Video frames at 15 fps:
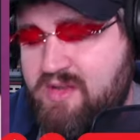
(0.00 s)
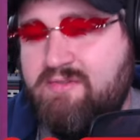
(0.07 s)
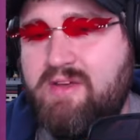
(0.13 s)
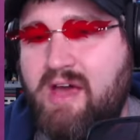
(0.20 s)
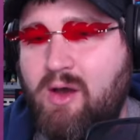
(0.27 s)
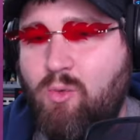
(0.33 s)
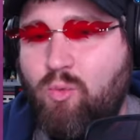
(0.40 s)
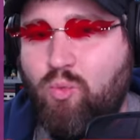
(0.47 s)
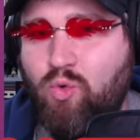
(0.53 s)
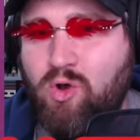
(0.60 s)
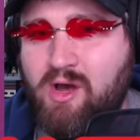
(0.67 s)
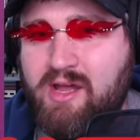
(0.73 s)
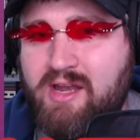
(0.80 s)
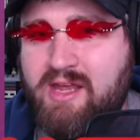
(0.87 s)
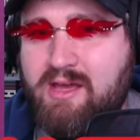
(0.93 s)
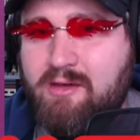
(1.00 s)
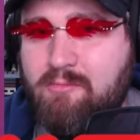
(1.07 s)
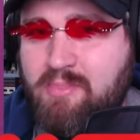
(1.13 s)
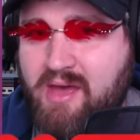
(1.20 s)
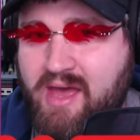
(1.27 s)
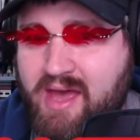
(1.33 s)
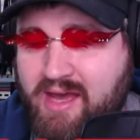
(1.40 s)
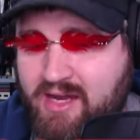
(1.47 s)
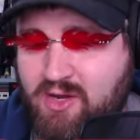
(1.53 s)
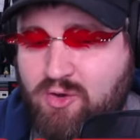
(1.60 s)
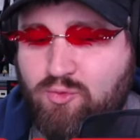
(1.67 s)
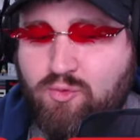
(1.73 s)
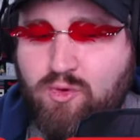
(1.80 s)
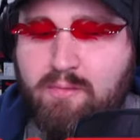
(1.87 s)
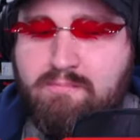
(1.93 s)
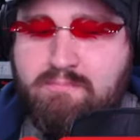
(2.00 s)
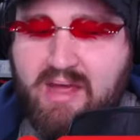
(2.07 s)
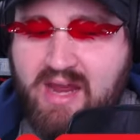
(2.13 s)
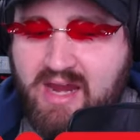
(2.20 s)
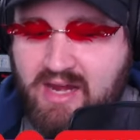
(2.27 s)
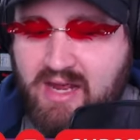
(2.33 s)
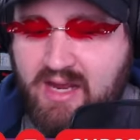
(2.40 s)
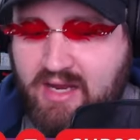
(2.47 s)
got one pack remaining.